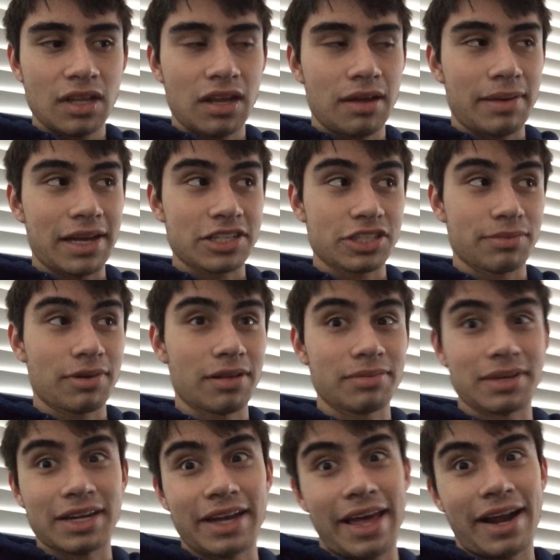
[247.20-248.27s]
I'm actually probably
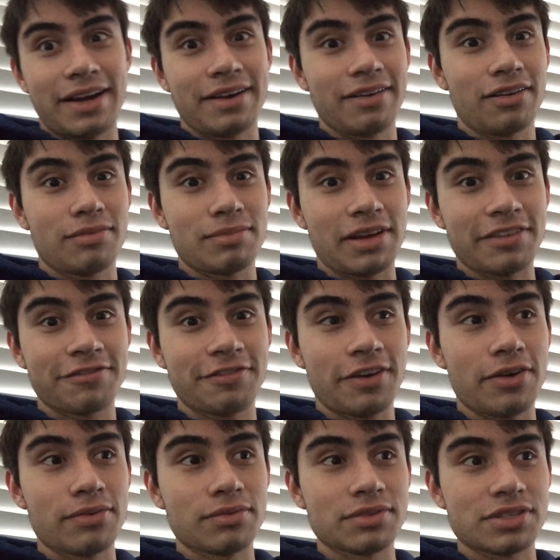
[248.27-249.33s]
gonna edit it on my
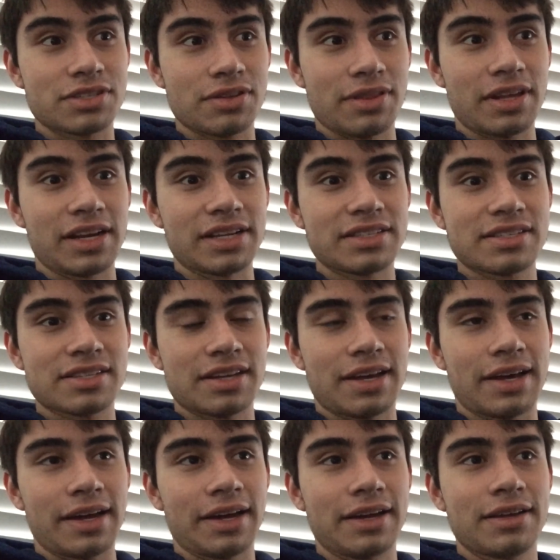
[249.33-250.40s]
phone so that it's
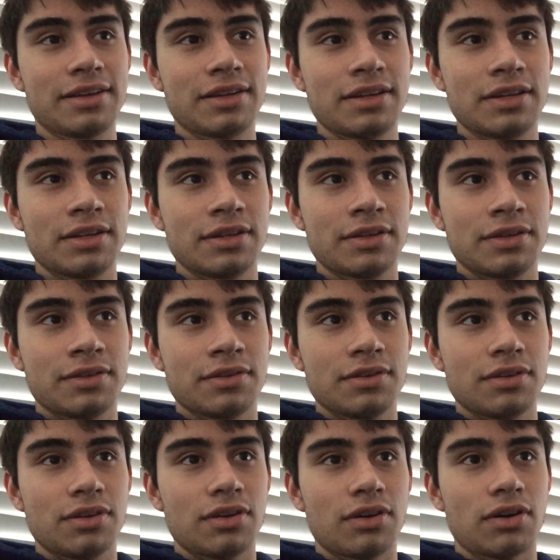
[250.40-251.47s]
uh,
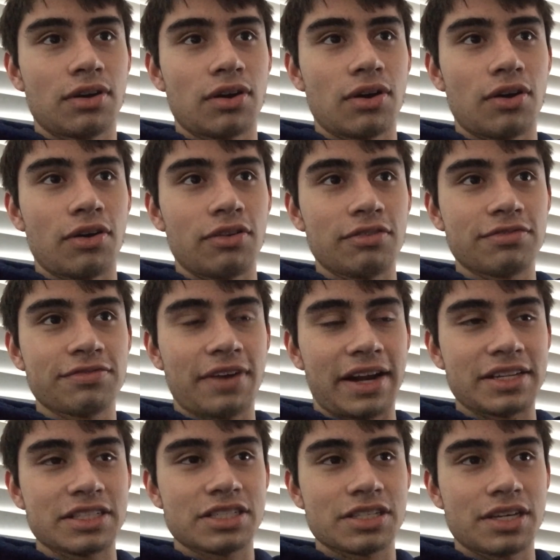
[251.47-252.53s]
all
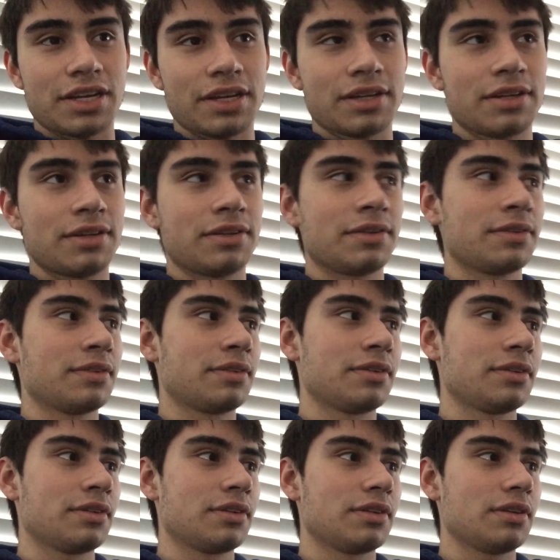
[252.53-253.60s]
fancy
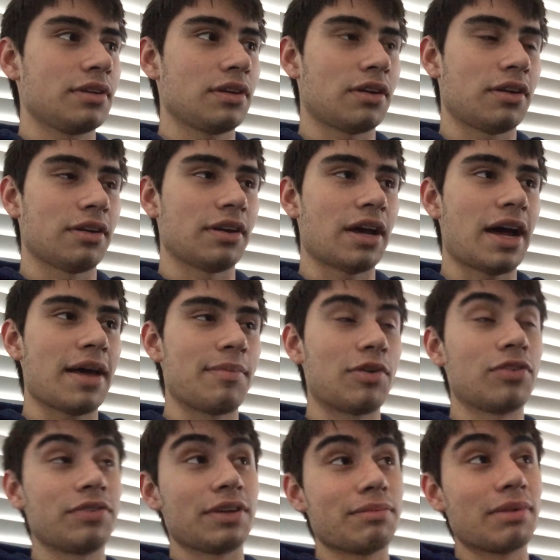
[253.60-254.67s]
on
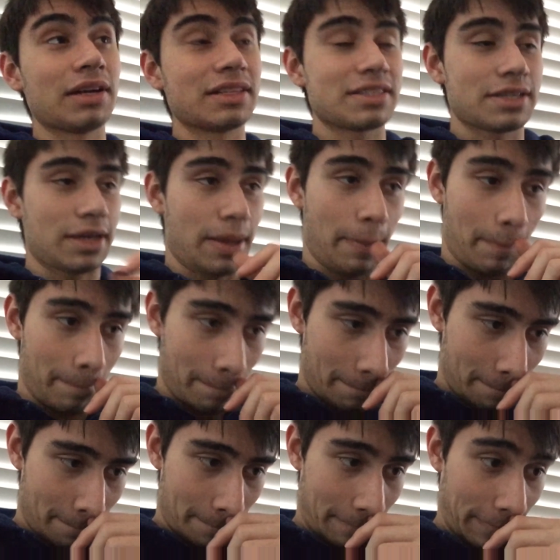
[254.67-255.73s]
iMovie, but um,
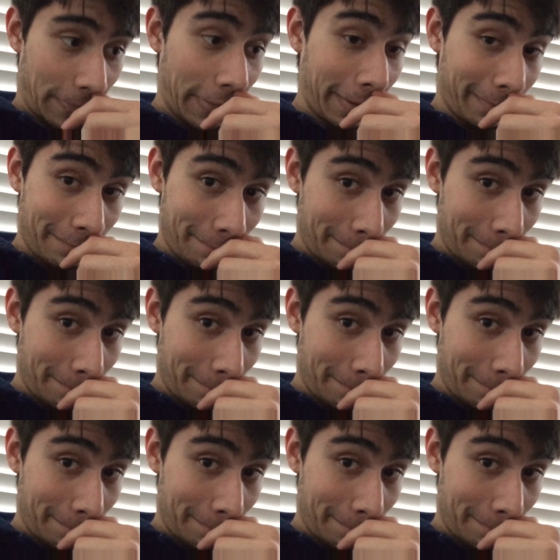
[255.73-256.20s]
yeah.